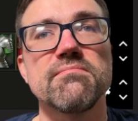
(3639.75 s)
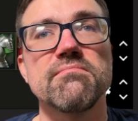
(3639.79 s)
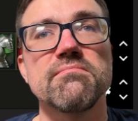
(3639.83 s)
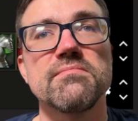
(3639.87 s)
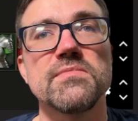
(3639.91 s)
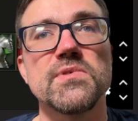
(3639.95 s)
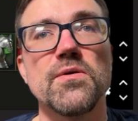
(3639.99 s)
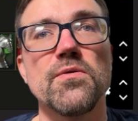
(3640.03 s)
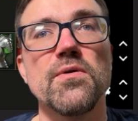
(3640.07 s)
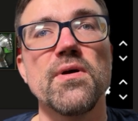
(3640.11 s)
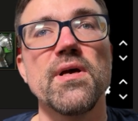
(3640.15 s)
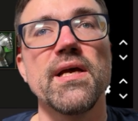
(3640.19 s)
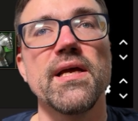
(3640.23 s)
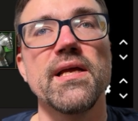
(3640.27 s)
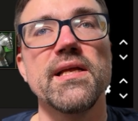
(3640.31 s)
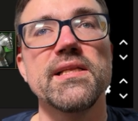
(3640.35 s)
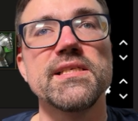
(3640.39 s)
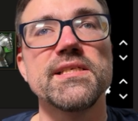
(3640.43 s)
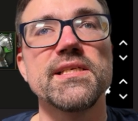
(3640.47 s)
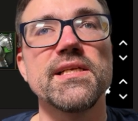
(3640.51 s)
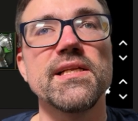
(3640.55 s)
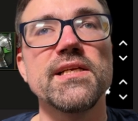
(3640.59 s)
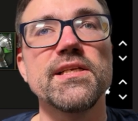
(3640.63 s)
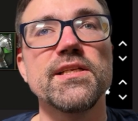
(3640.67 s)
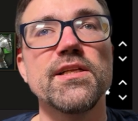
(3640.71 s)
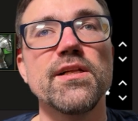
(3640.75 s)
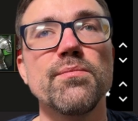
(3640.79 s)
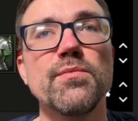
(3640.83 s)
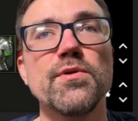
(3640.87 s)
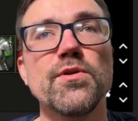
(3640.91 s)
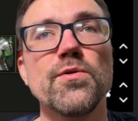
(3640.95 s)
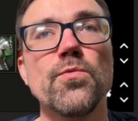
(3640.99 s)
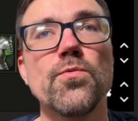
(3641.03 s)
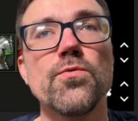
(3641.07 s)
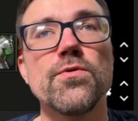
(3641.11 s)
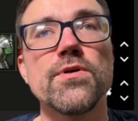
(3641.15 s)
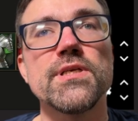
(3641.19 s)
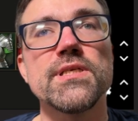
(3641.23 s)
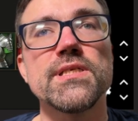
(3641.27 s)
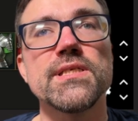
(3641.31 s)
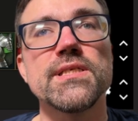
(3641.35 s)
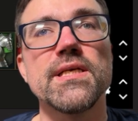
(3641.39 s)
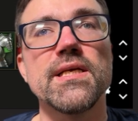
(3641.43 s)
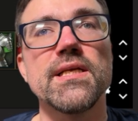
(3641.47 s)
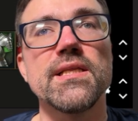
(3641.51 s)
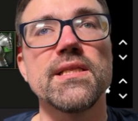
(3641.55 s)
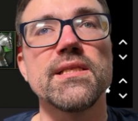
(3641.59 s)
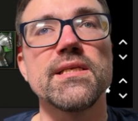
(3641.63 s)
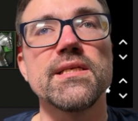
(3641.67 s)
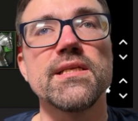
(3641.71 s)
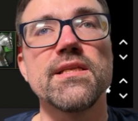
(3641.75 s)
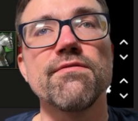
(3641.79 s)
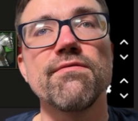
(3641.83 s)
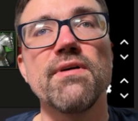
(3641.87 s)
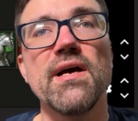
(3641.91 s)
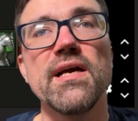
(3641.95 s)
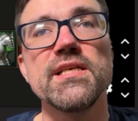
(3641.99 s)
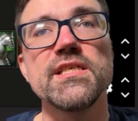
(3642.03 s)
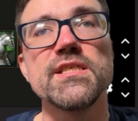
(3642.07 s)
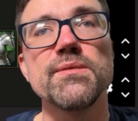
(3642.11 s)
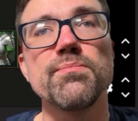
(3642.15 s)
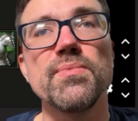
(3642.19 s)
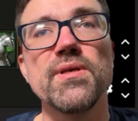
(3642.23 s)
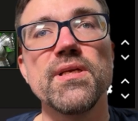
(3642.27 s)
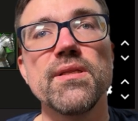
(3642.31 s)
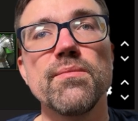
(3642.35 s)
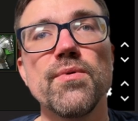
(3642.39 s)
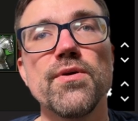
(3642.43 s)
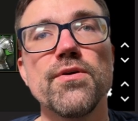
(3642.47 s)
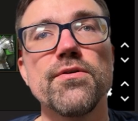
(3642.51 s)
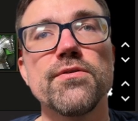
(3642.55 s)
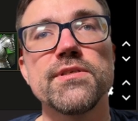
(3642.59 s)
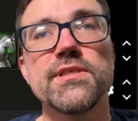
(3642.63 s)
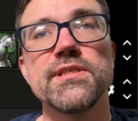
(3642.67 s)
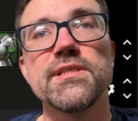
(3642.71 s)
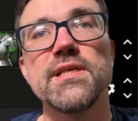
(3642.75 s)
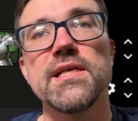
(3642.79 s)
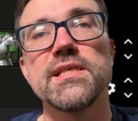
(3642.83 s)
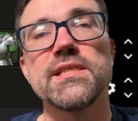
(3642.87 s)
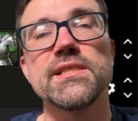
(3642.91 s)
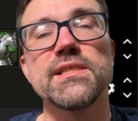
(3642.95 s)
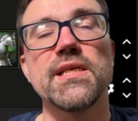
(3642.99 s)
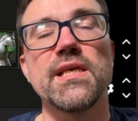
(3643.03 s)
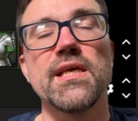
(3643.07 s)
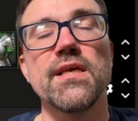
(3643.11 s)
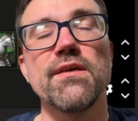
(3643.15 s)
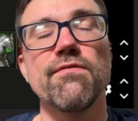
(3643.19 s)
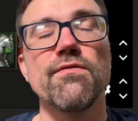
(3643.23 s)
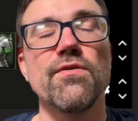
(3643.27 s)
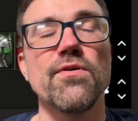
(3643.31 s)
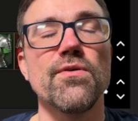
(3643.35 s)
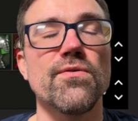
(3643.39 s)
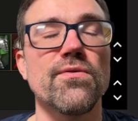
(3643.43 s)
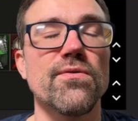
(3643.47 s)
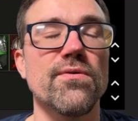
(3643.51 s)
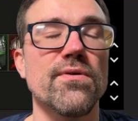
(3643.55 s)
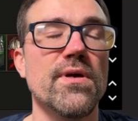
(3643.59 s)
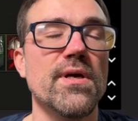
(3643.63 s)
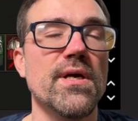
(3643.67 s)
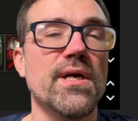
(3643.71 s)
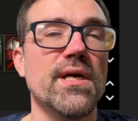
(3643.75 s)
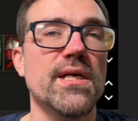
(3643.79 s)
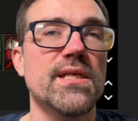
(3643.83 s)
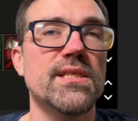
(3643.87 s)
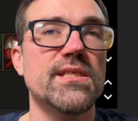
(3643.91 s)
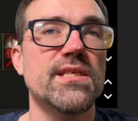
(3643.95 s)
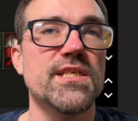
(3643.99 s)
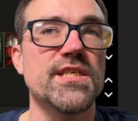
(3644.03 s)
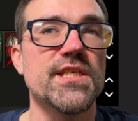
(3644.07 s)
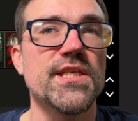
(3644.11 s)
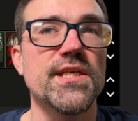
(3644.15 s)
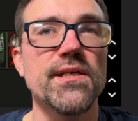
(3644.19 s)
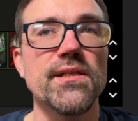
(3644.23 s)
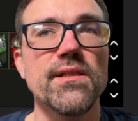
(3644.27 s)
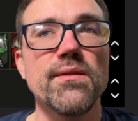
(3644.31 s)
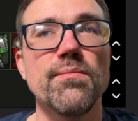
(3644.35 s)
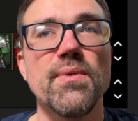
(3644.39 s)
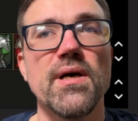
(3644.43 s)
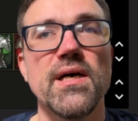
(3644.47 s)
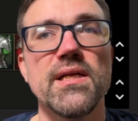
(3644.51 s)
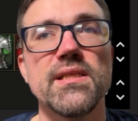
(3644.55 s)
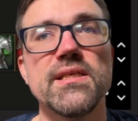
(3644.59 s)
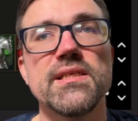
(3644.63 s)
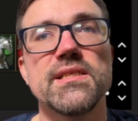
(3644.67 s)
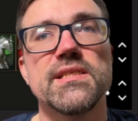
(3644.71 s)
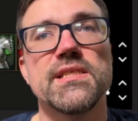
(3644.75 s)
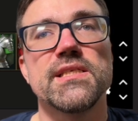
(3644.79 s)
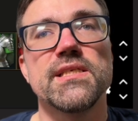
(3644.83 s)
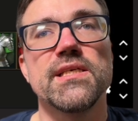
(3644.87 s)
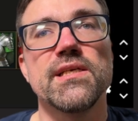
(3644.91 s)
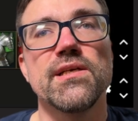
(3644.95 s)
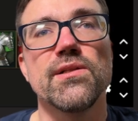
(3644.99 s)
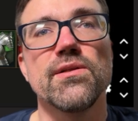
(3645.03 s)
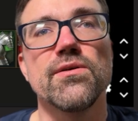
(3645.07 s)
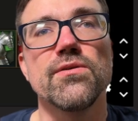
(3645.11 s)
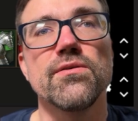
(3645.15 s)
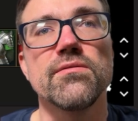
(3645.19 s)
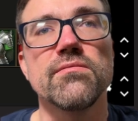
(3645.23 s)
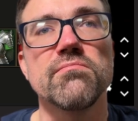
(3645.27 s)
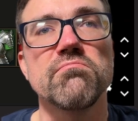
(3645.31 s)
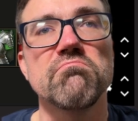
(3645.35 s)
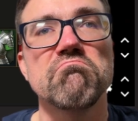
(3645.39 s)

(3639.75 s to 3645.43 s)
So it's a little bit worse than the Divine Speed because it doesn't give you the shield, but it's still good.